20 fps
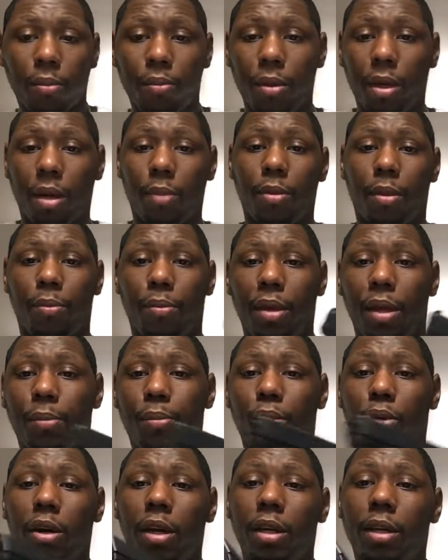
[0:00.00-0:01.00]
Pick up the big
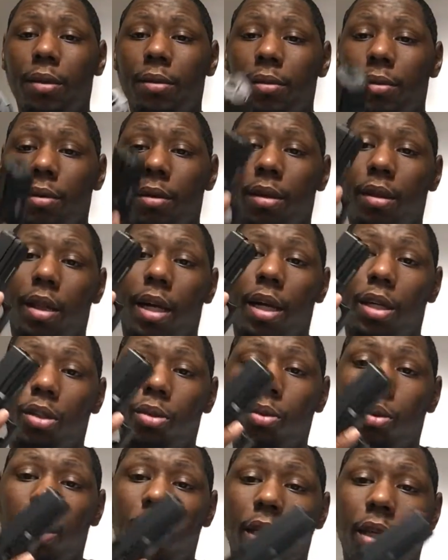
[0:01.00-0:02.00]
boy, Glock
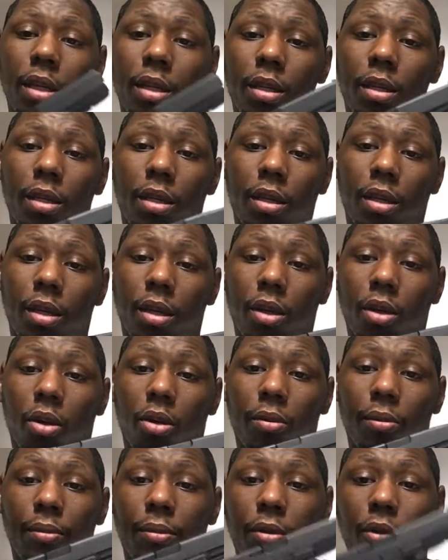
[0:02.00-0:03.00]
20.
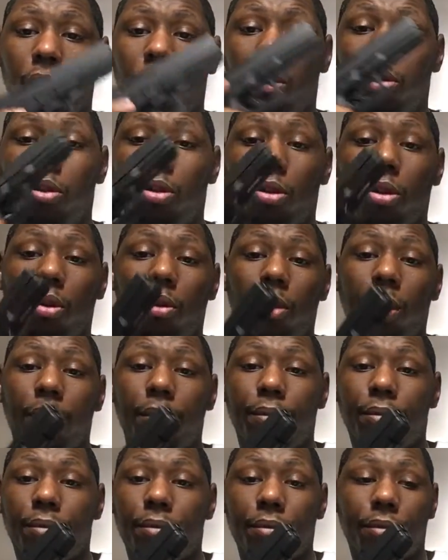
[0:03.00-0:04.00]
Also loaded.
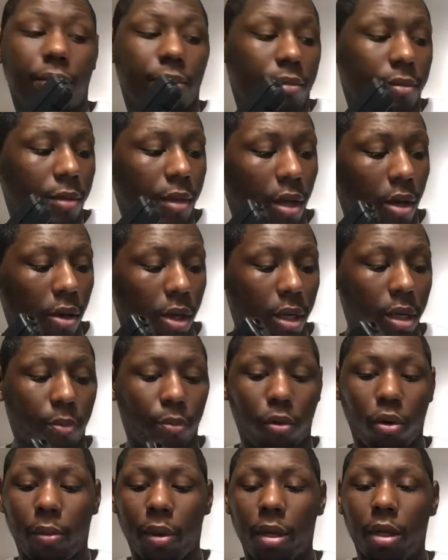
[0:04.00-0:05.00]
I'll keep
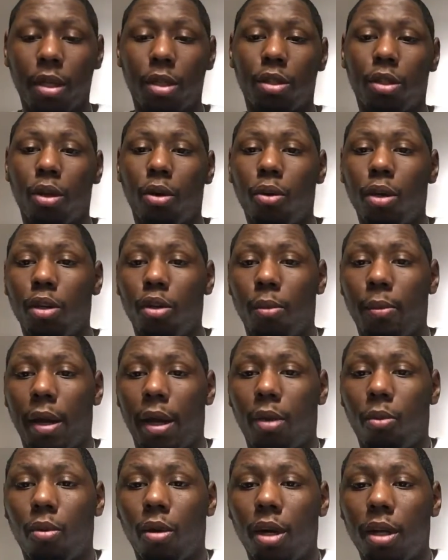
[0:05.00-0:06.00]
all my guns loaded no
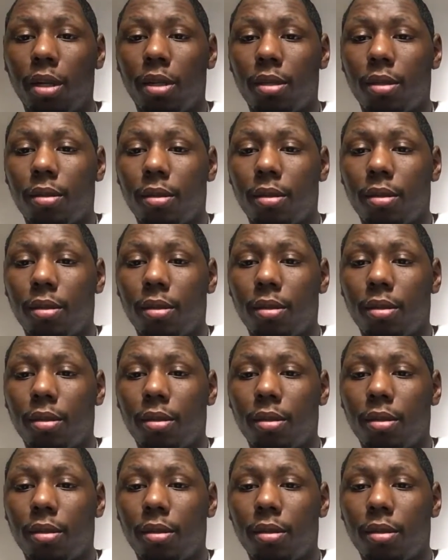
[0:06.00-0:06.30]
matter what.